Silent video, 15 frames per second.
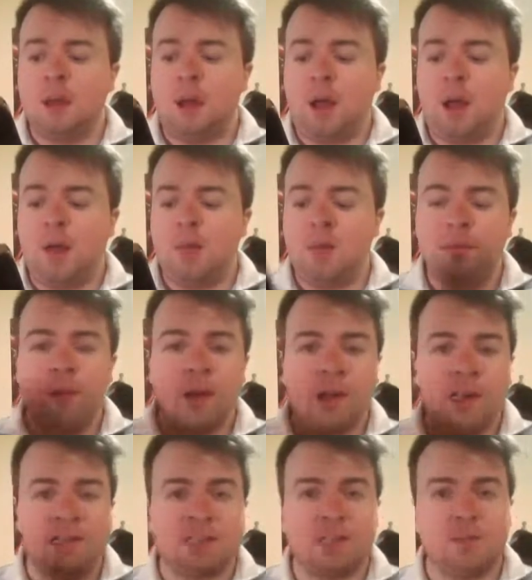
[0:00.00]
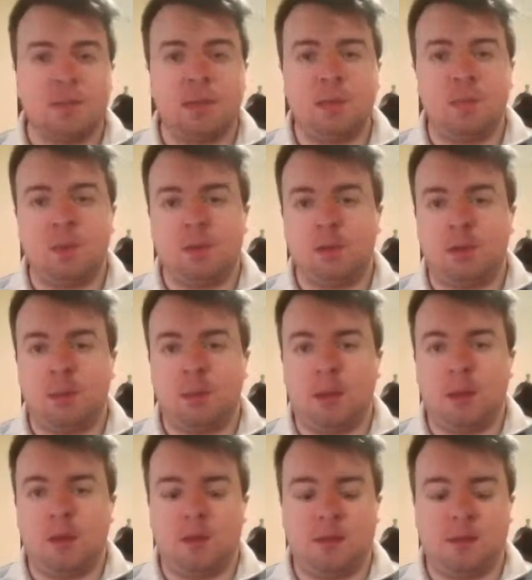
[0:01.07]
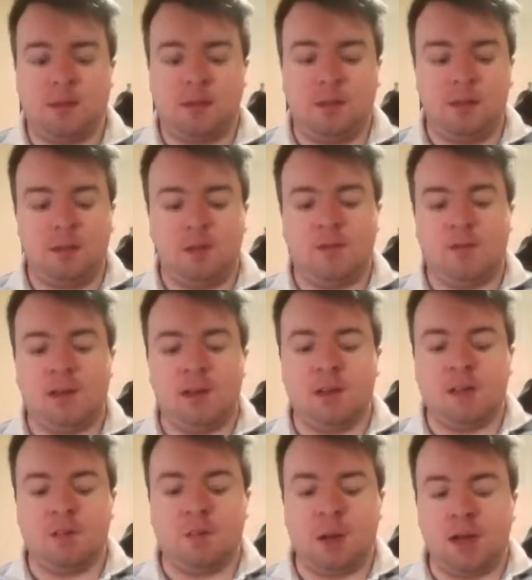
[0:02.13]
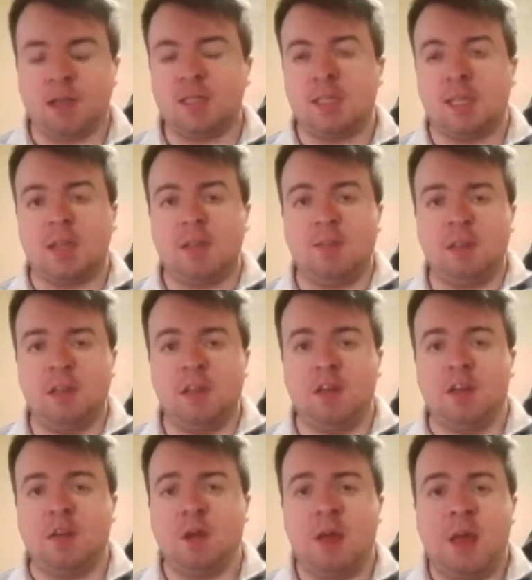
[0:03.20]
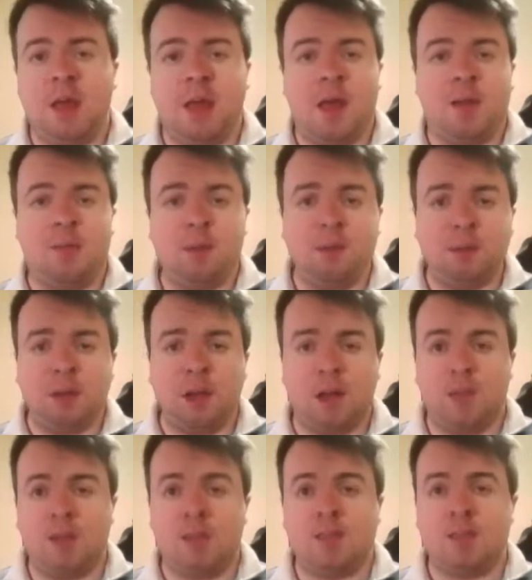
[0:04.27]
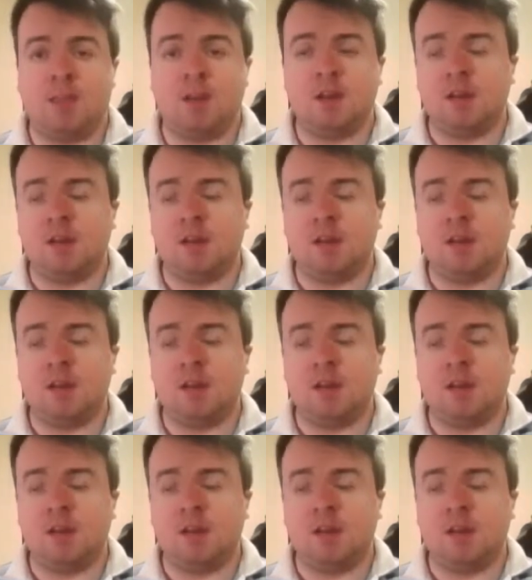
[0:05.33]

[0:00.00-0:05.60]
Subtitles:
I remember asking people about the Unit Files box set in a video and people commented saying,